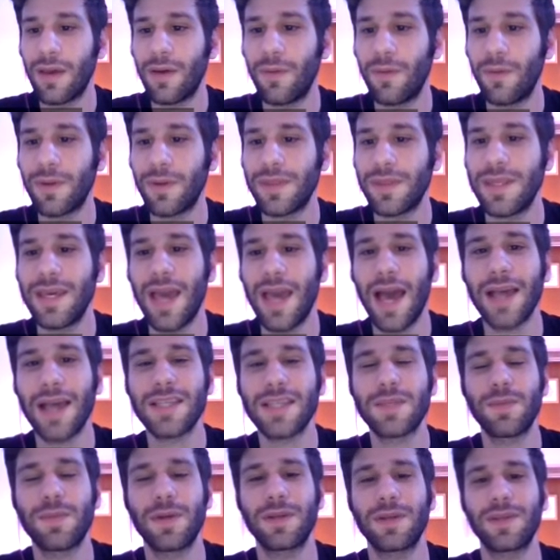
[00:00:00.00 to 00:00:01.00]
What the
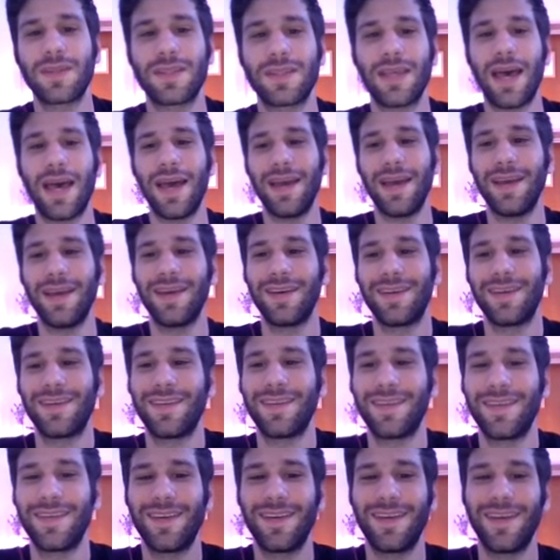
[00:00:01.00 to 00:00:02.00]
experts say,
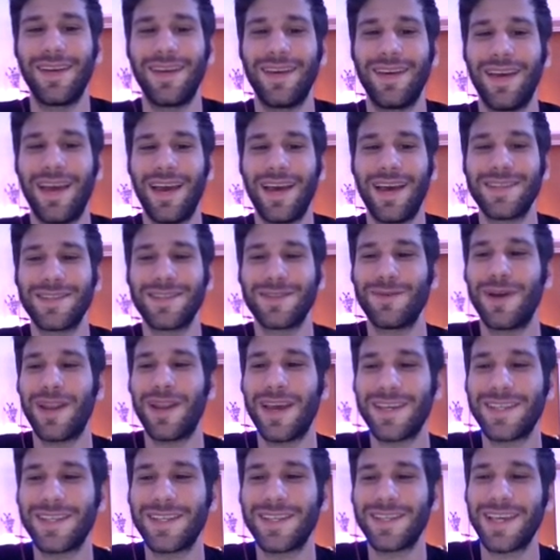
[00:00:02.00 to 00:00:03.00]
and when
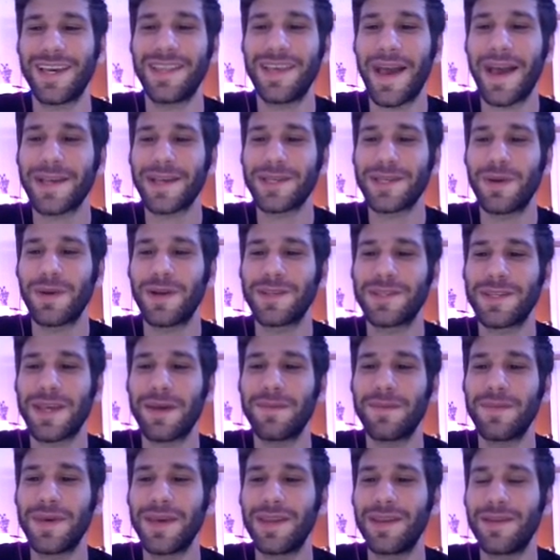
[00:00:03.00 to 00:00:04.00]
I say the experts,
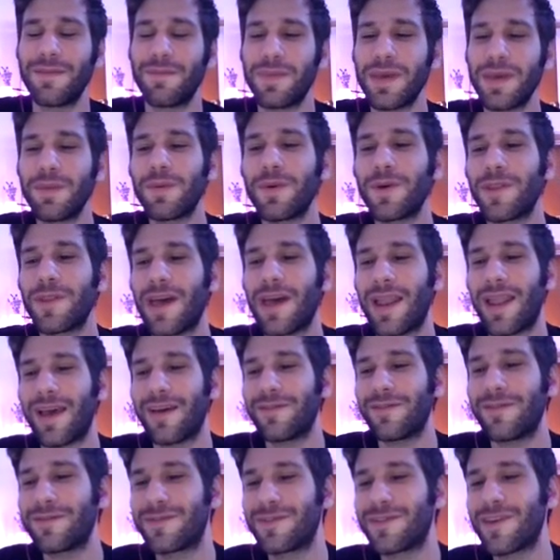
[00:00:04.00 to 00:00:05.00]
I mean people that
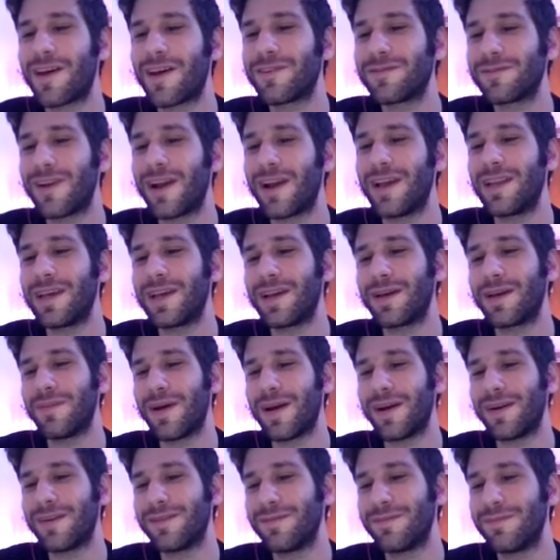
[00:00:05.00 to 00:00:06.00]
have done writing
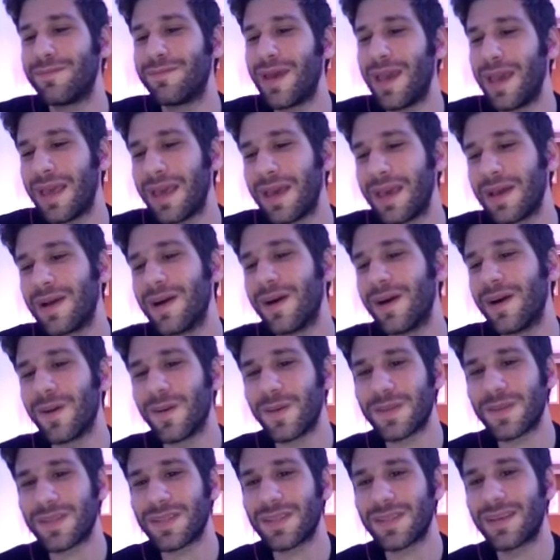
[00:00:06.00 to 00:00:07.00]
about making
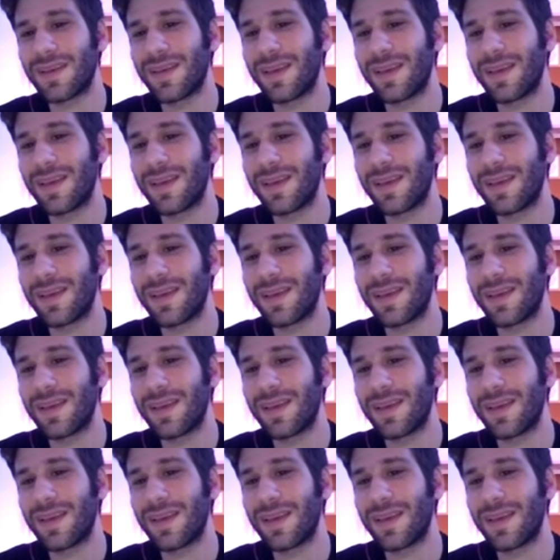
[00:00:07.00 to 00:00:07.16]
goals.